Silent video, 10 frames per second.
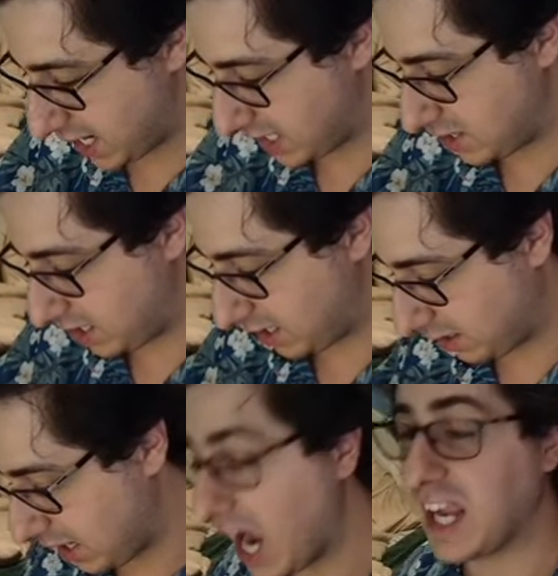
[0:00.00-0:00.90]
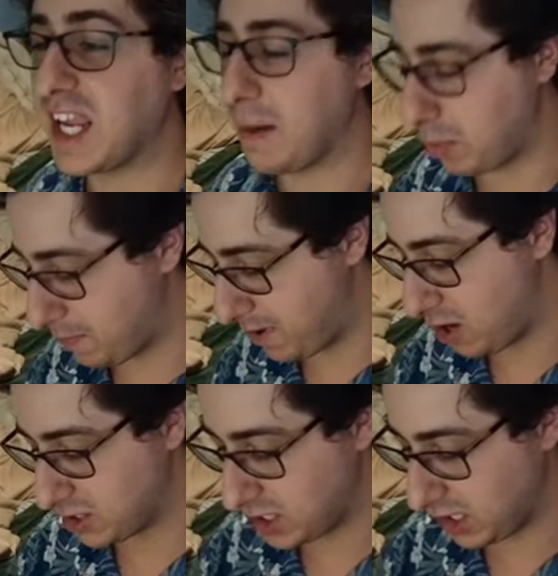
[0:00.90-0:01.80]
say anything. I came
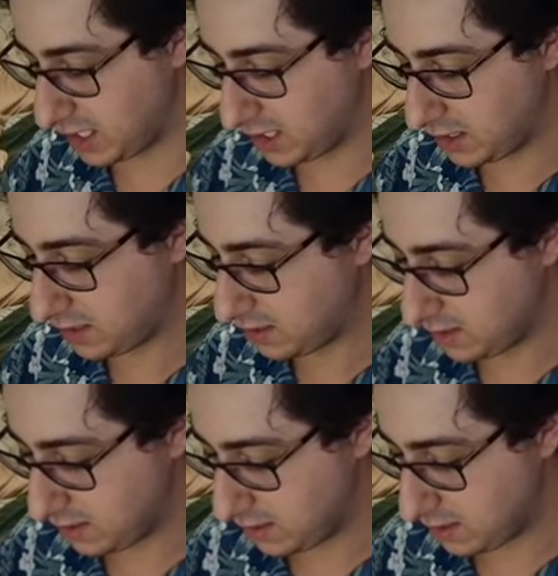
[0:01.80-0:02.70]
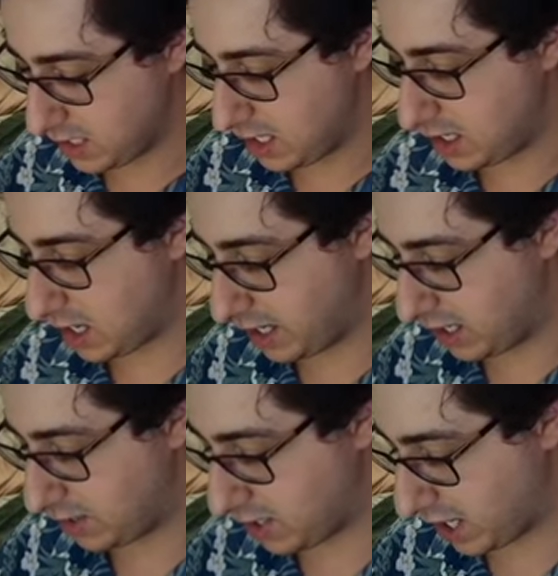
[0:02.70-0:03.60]
prepared slightly.
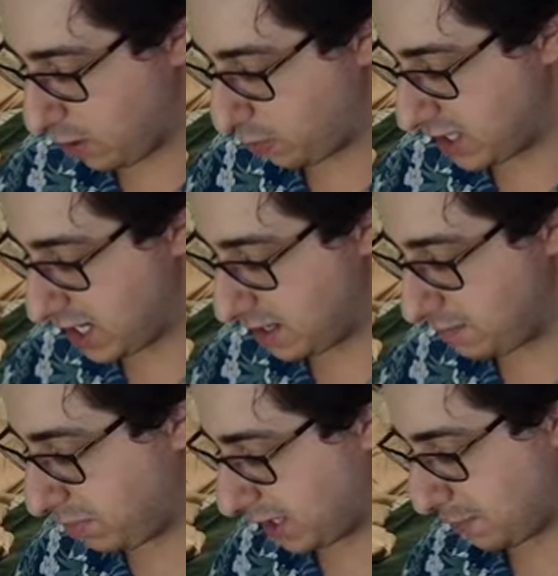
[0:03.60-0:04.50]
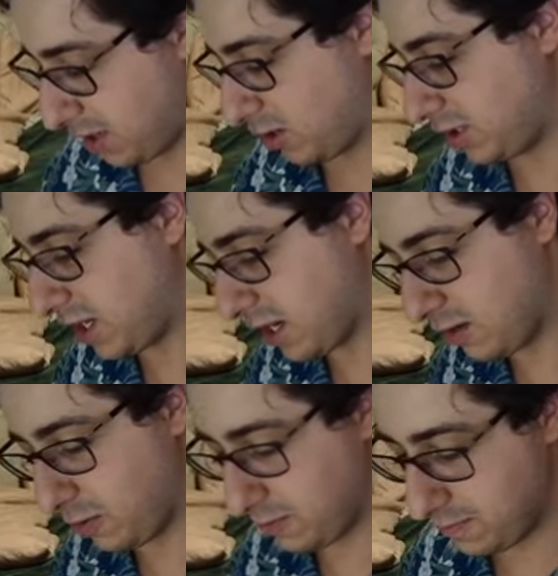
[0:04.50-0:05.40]
I didn't think I would need it, but apparently I
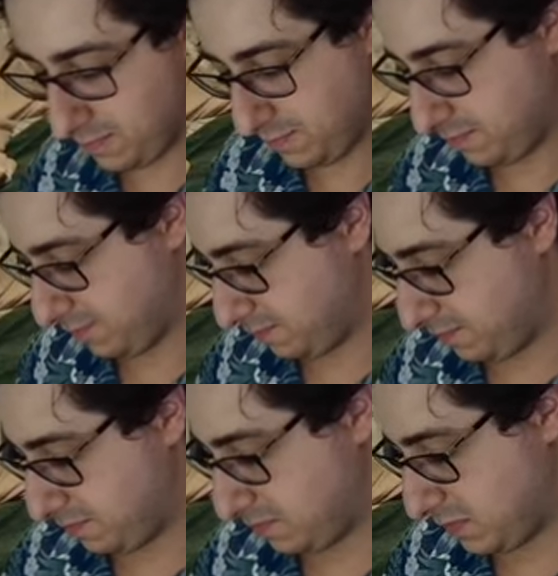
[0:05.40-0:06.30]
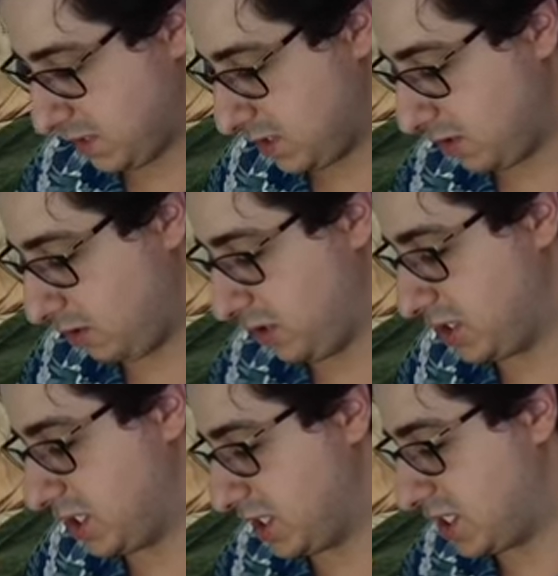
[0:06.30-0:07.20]
do. So
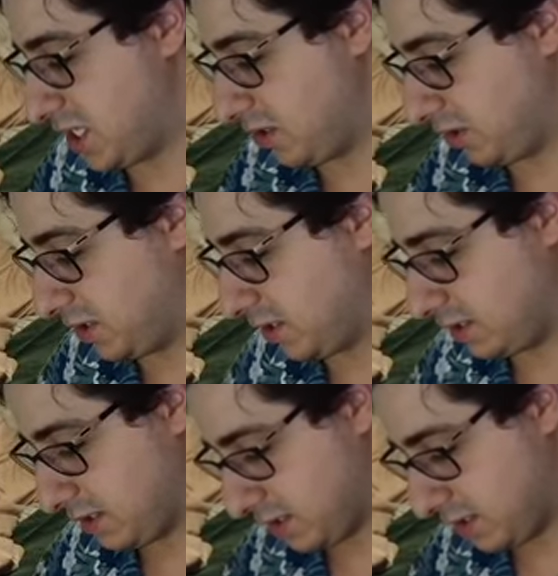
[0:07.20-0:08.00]
this is sealed.